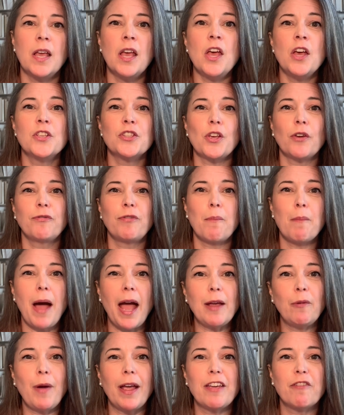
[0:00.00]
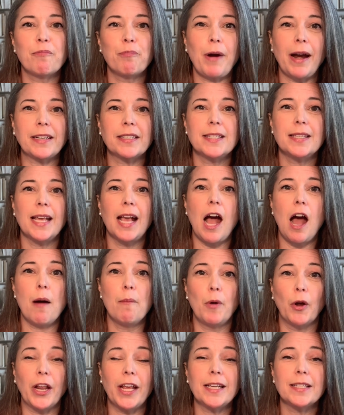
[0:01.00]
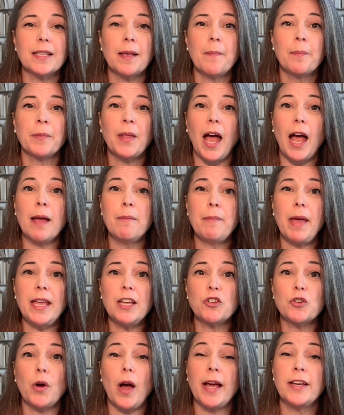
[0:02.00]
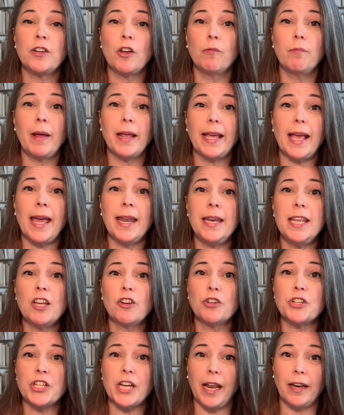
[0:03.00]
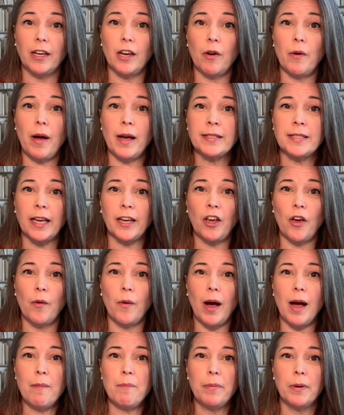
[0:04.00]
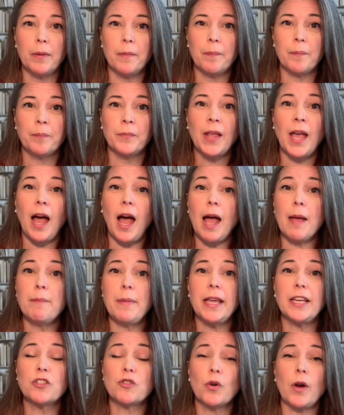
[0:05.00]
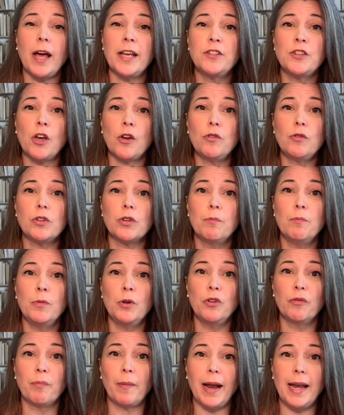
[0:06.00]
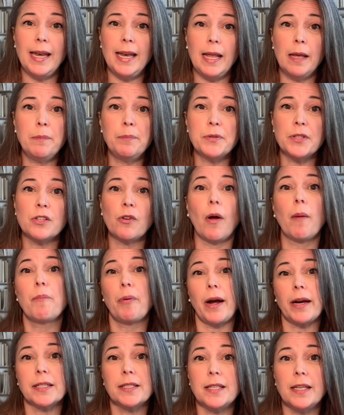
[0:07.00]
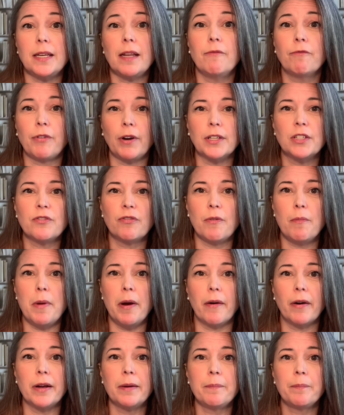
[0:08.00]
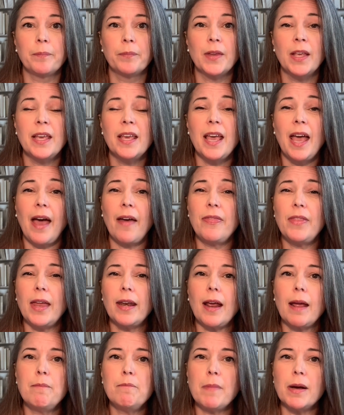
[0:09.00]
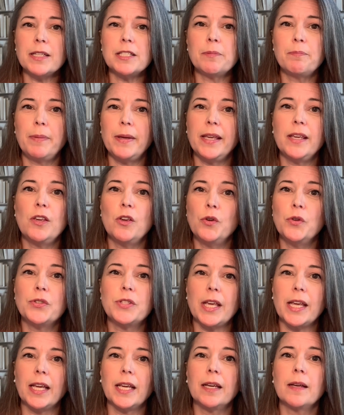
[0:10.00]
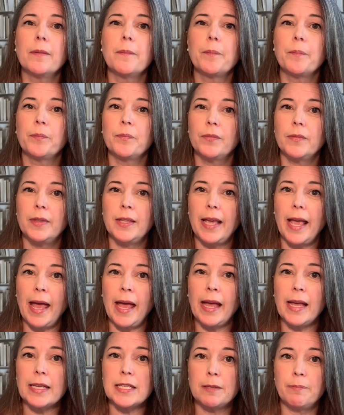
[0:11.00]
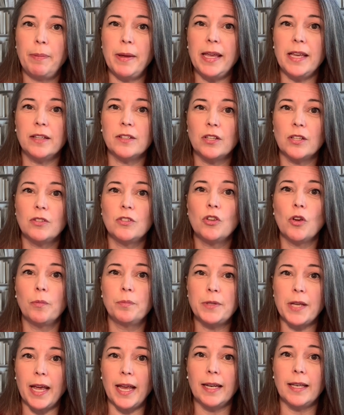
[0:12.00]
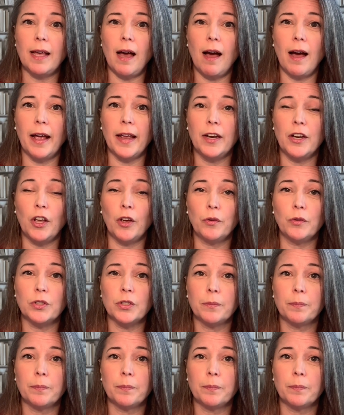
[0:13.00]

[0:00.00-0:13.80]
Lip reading: So for my way of practicing harmonics, I make sure I don't make any crescendo as I go up. I make sure I don't move my lips, so I practice it in front of a mirror. And then I must be using the air speed to obtain the higher note.